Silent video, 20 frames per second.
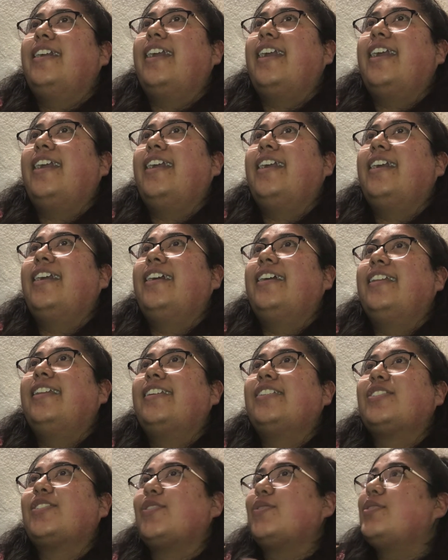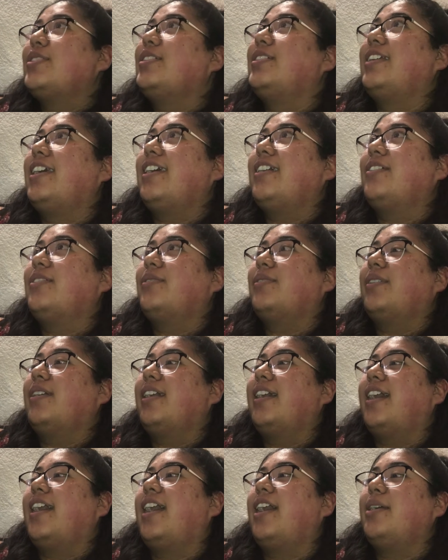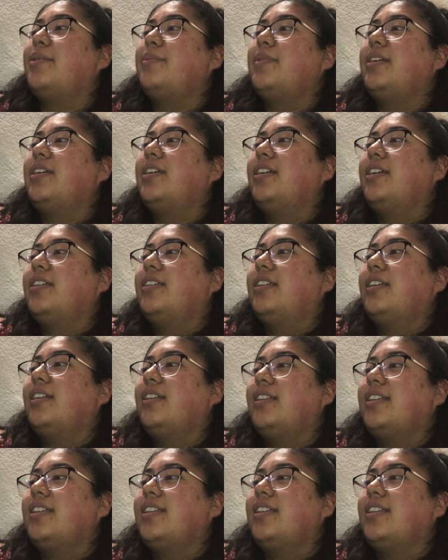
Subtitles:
And let's go to now. I'm in